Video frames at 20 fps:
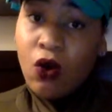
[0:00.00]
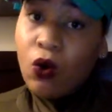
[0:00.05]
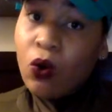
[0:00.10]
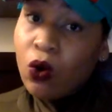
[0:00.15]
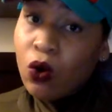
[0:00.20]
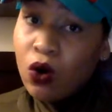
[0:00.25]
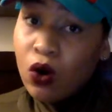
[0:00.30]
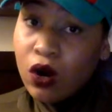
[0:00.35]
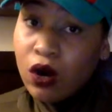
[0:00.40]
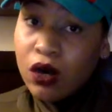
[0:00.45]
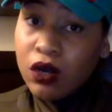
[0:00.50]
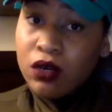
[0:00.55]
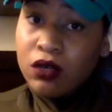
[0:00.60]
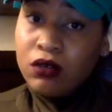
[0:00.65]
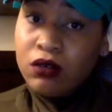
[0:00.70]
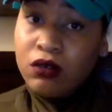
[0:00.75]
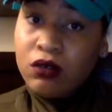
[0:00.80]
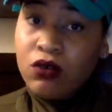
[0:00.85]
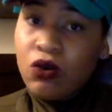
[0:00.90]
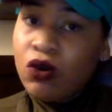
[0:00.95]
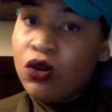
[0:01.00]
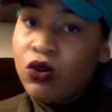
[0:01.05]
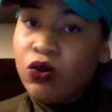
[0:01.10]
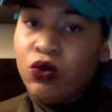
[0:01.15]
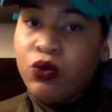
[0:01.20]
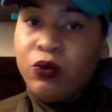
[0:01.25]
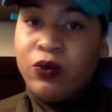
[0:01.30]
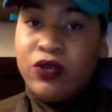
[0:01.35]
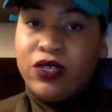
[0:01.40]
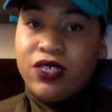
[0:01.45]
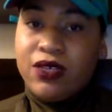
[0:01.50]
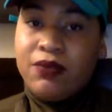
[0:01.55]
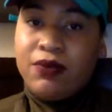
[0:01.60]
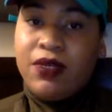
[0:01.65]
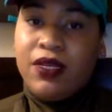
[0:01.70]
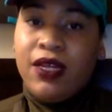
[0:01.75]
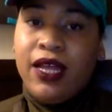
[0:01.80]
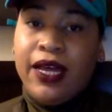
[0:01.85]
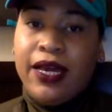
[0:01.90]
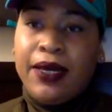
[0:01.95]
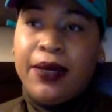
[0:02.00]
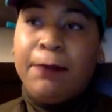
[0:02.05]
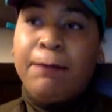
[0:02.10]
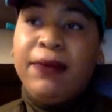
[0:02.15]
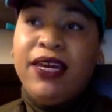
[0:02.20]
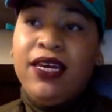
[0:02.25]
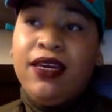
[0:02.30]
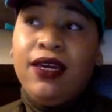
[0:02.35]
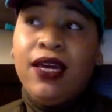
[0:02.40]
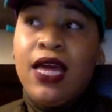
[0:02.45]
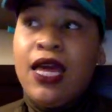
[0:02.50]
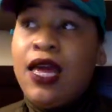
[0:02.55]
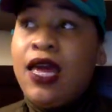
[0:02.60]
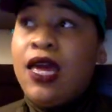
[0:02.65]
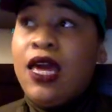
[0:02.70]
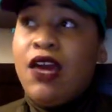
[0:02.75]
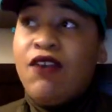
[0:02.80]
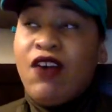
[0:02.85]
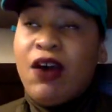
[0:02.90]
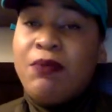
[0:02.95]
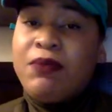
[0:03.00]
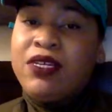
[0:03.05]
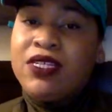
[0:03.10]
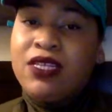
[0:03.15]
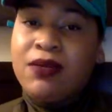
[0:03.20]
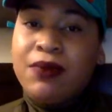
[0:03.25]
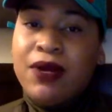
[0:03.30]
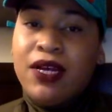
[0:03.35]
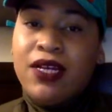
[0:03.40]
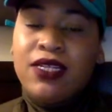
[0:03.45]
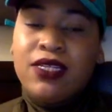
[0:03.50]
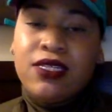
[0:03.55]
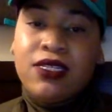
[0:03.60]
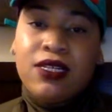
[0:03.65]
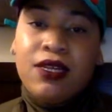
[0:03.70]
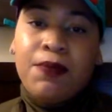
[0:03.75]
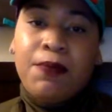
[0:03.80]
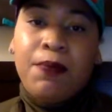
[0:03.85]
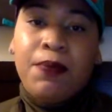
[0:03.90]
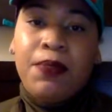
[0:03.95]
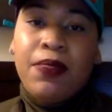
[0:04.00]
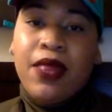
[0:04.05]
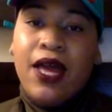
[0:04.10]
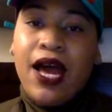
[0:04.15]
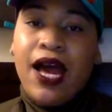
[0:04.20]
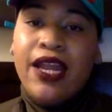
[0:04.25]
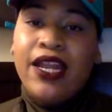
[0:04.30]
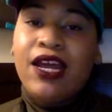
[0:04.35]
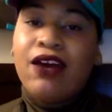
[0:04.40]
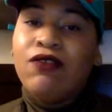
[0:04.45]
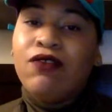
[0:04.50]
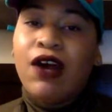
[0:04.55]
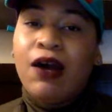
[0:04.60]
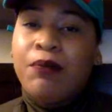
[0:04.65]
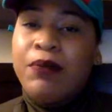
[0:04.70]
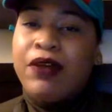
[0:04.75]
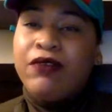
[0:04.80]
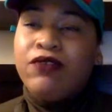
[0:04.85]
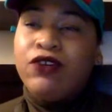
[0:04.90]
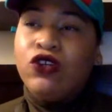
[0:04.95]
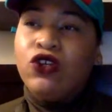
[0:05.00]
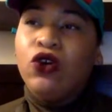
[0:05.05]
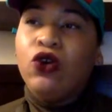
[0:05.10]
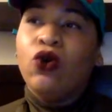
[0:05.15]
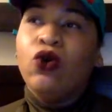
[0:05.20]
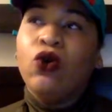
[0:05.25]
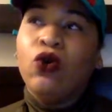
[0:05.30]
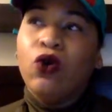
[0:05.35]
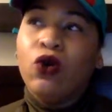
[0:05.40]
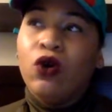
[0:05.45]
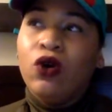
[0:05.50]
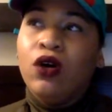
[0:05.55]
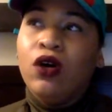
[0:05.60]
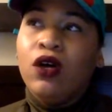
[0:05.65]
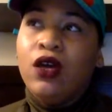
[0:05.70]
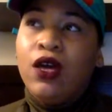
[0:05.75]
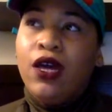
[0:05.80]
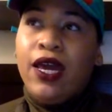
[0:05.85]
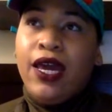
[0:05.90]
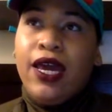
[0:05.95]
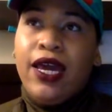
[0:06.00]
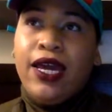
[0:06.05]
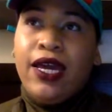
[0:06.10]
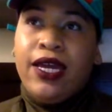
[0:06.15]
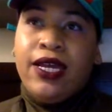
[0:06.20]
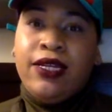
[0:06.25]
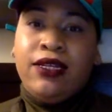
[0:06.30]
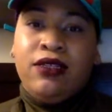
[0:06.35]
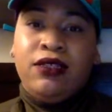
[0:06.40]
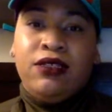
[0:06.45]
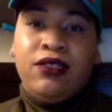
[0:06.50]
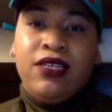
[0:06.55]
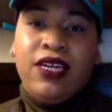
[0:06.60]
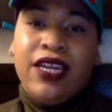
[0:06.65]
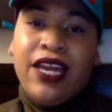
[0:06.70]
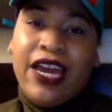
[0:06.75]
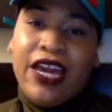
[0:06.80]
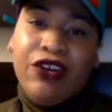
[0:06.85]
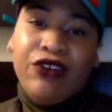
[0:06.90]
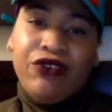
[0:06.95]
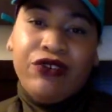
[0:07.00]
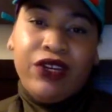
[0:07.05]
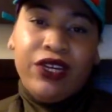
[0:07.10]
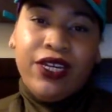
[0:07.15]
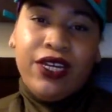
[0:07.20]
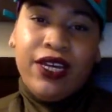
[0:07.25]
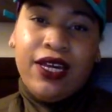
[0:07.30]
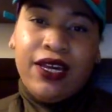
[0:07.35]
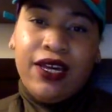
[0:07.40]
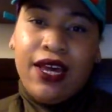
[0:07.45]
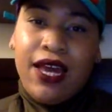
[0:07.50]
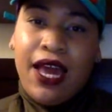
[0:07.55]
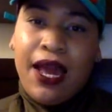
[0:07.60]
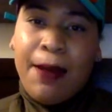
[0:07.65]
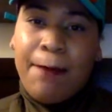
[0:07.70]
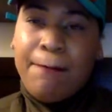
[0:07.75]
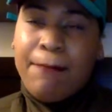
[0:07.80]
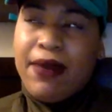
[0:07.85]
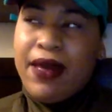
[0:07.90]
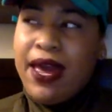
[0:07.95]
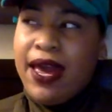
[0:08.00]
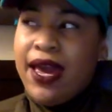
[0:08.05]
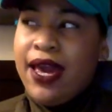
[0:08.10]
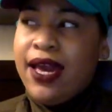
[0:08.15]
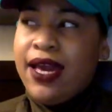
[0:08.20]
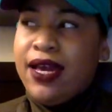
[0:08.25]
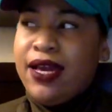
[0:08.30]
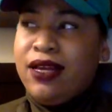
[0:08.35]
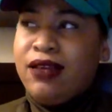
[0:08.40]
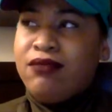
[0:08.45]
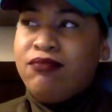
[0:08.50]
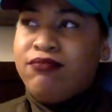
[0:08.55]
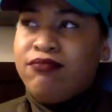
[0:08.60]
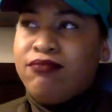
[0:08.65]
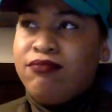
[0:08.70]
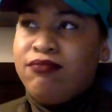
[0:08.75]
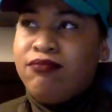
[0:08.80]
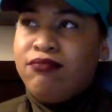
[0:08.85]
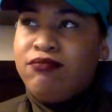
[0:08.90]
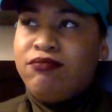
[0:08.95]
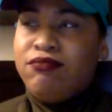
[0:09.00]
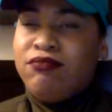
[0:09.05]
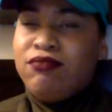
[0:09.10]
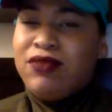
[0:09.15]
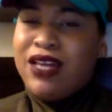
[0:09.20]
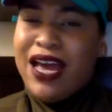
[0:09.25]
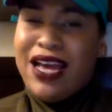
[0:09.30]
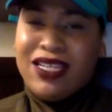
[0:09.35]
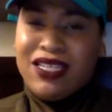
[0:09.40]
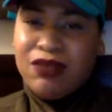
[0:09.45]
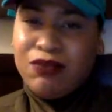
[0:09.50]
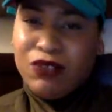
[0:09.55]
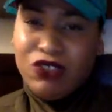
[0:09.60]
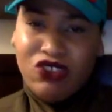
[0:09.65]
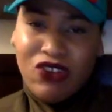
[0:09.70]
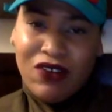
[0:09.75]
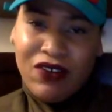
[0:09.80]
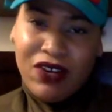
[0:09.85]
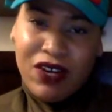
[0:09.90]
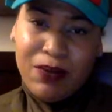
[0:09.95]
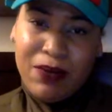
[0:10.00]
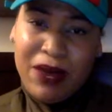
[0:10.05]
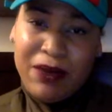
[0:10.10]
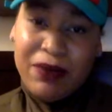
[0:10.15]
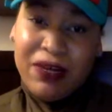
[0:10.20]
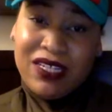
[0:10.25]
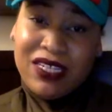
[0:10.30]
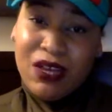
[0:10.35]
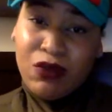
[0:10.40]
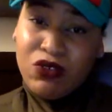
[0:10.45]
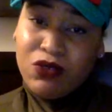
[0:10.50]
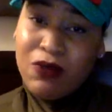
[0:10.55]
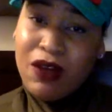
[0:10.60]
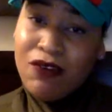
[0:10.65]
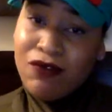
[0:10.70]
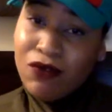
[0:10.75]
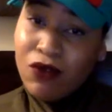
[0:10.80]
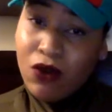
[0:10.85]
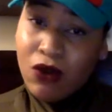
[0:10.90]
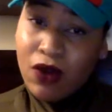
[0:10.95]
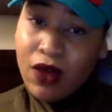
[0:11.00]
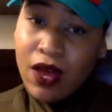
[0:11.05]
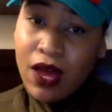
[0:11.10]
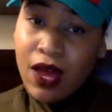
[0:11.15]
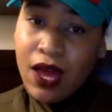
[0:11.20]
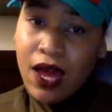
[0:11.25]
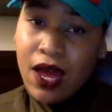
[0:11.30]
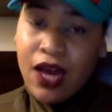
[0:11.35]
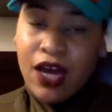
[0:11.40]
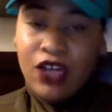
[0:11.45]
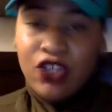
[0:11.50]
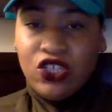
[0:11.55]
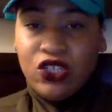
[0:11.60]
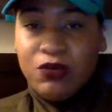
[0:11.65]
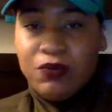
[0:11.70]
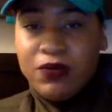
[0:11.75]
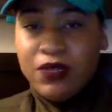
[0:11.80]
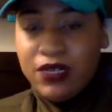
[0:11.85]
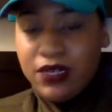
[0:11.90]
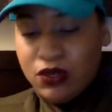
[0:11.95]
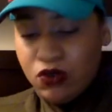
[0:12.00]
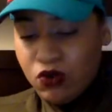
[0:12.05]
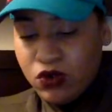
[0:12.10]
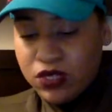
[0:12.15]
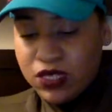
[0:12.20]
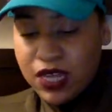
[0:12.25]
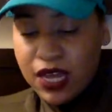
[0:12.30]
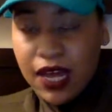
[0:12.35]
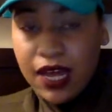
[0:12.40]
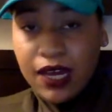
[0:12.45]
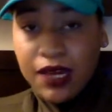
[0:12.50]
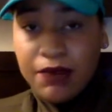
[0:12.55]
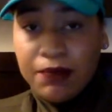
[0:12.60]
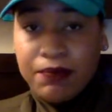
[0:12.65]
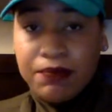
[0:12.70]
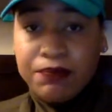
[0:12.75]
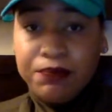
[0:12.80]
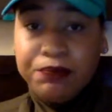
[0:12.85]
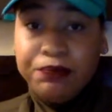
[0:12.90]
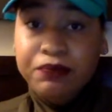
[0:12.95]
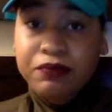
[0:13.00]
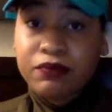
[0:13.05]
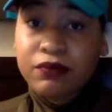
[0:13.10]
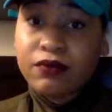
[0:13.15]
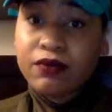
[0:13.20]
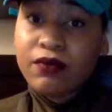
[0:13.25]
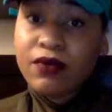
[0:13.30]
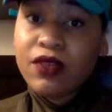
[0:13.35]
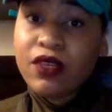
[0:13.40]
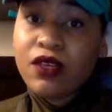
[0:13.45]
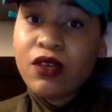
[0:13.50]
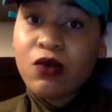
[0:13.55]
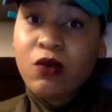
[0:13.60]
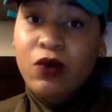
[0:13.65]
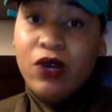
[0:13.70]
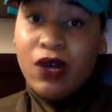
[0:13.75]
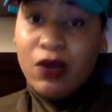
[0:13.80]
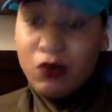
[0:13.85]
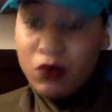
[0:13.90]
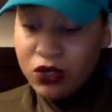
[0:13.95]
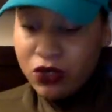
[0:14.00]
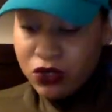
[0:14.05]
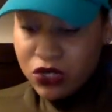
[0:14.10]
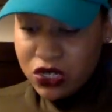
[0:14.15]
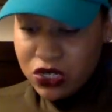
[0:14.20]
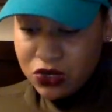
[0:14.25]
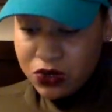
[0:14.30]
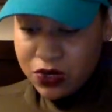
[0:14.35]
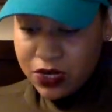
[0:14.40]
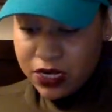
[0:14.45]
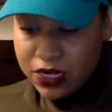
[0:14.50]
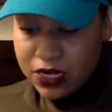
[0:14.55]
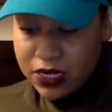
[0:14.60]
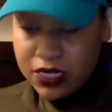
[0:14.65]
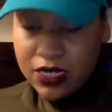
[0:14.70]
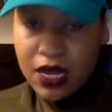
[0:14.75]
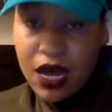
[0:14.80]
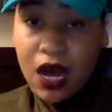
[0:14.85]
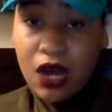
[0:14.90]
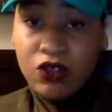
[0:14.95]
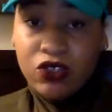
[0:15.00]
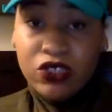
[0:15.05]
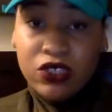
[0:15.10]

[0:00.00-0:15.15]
or call an Uber or something. Like me, if I miss the bus, I'm never going to call and get angry and ask the bus driver to come back, because that was my fault. I should have been on time. What I will do is I'll